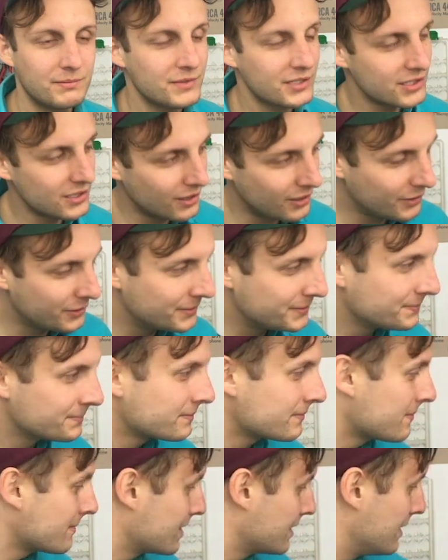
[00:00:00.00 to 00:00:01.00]
So
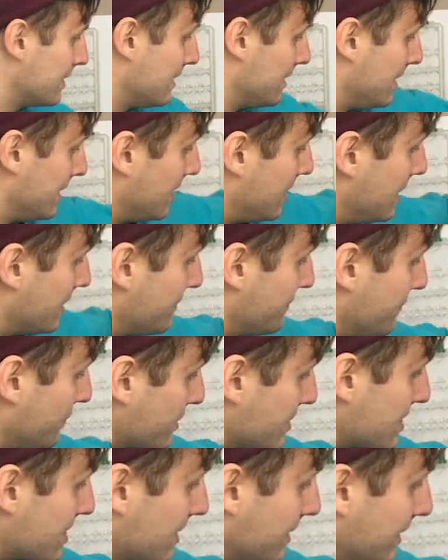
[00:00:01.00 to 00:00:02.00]

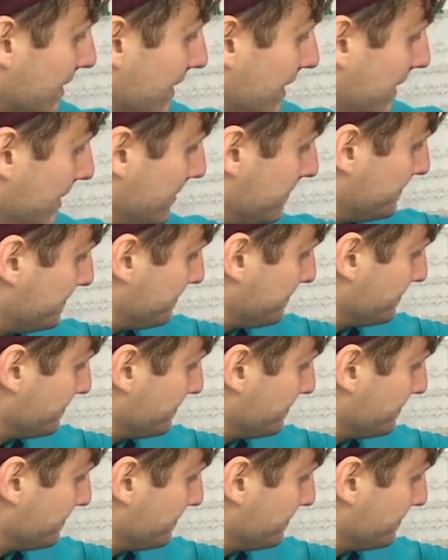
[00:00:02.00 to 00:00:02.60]
unfortunately,